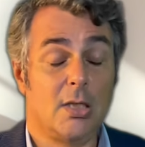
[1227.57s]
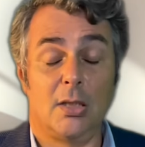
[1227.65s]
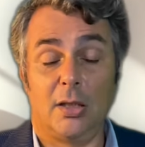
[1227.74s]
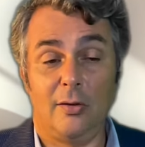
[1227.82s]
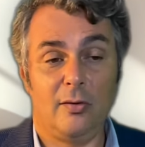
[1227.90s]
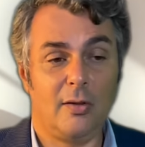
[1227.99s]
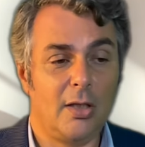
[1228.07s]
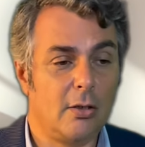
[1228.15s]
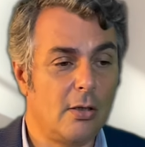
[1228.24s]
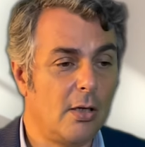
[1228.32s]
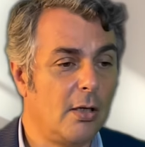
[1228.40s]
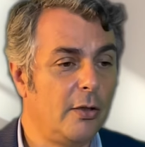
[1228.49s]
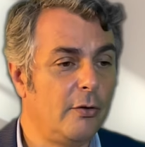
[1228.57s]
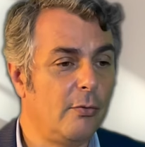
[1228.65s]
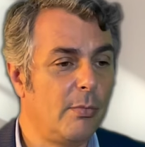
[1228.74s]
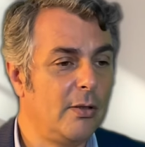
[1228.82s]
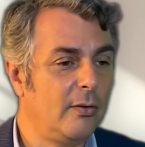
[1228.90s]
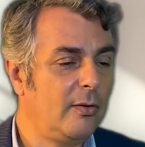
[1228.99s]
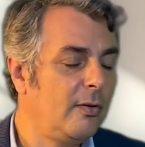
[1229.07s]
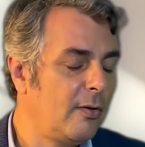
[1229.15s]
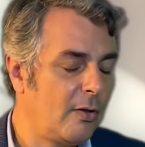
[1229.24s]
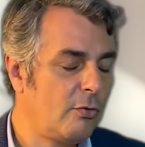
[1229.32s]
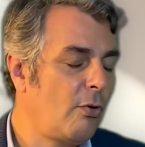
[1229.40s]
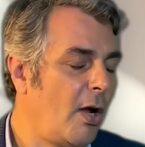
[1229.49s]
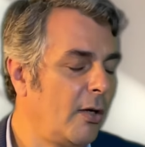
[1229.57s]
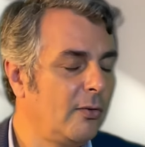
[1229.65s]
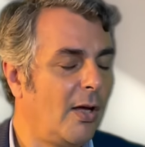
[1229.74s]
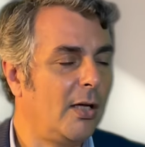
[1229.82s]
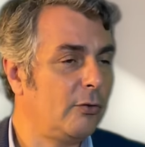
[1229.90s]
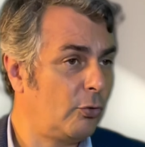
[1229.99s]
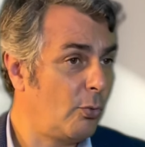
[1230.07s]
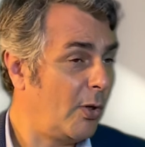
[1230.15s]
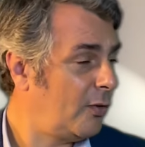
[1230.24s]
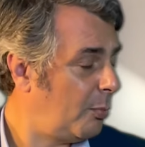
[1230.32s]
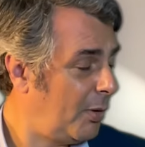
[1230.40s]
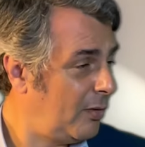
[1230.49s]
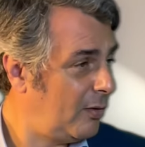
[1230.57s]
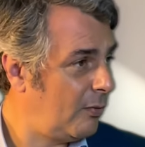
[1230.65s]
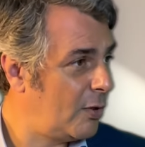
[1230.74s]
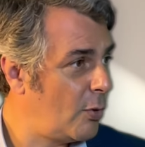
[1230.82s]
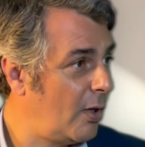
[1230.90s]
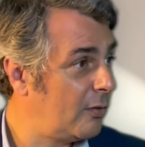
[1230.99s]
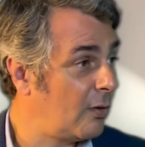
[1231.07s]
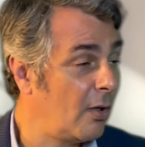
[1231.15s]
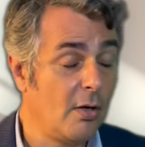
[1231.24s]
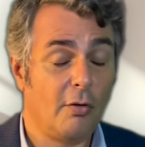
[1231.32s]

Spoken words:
He said the medicines and drugs are too expensive in US,